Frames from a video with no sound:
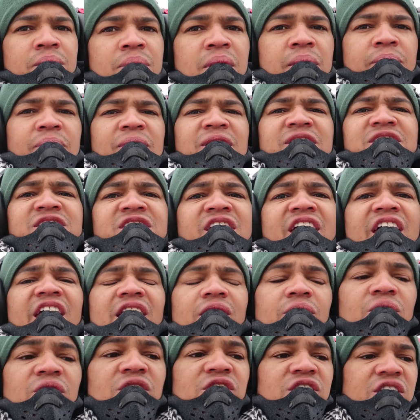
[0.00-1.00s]
People
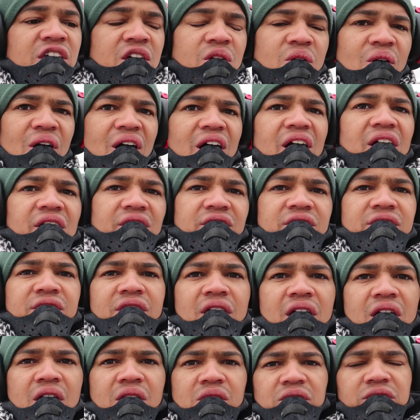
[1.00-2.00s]
scan with QR
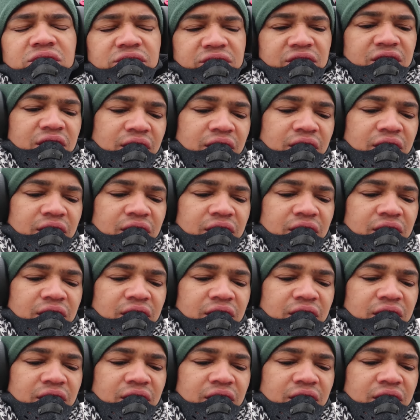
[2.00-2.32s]
codes.